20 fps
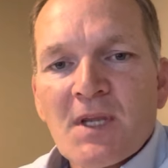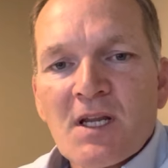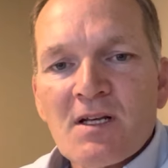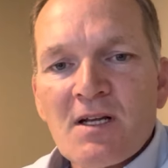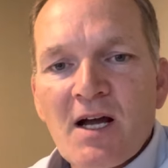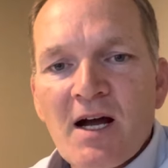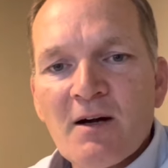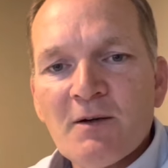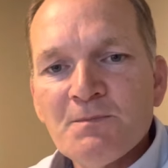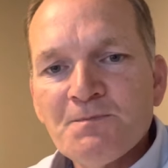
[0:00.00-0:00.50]

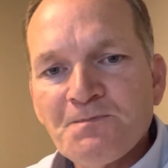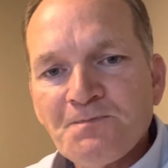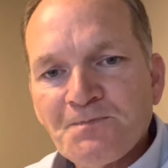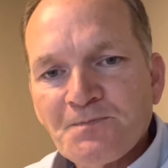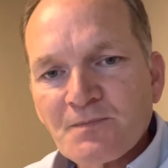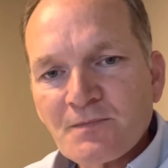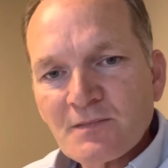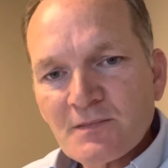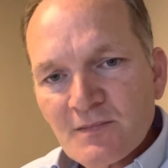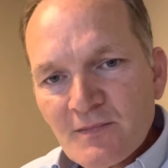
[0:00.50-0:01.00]
Now,
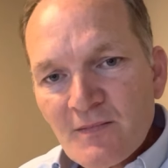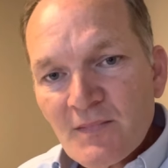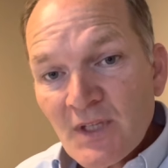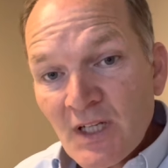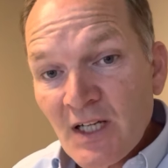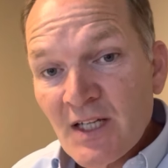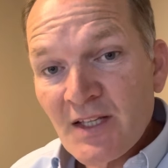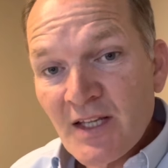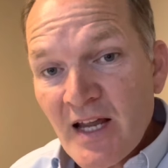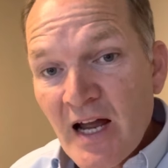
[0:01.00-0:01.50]

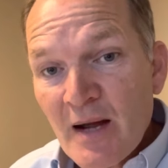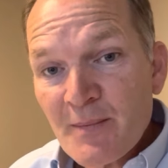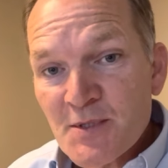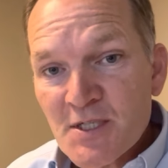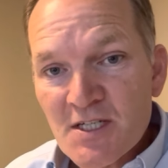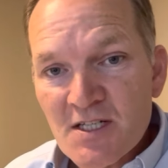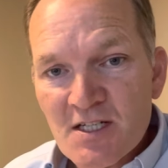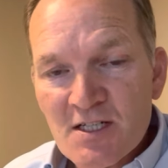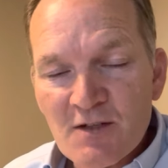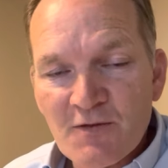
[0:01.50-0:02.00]
in the
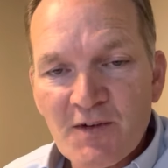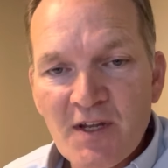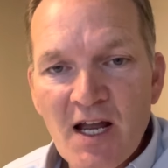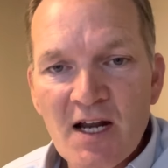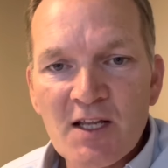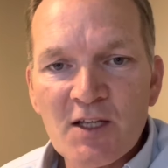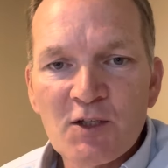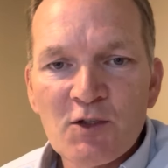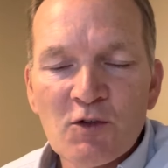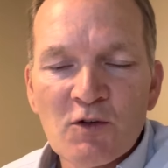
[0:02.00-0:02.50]
absence of
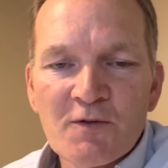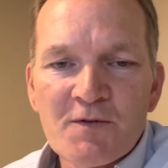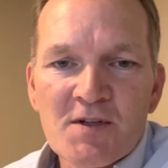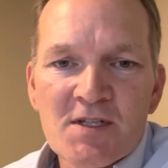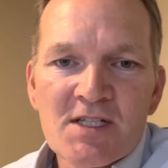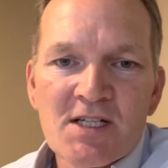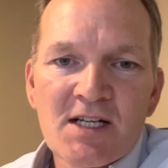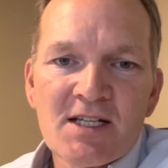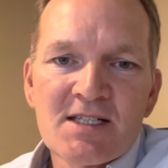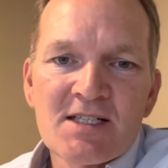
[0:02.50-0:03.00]
getting your
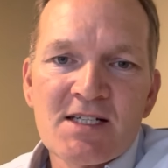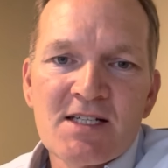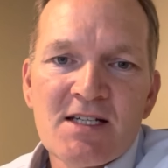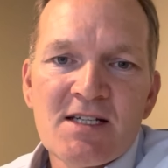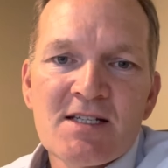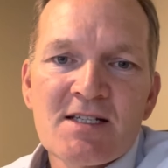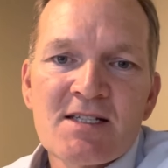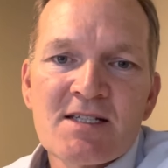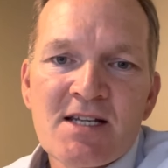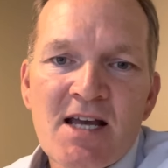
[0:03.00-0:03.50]

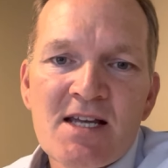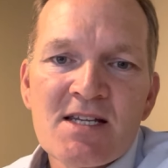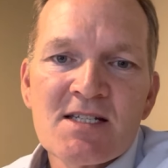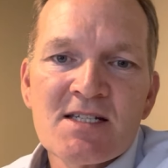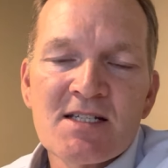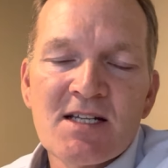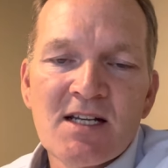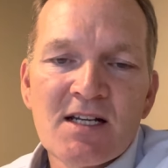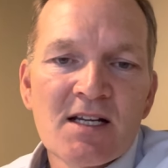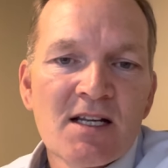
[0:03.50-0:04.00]
facility
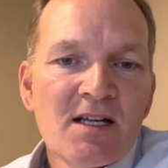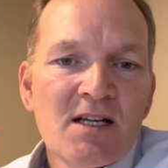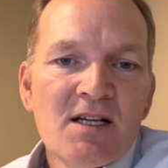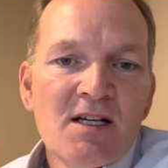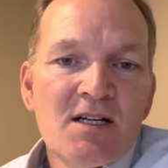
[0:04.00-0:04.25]
tested,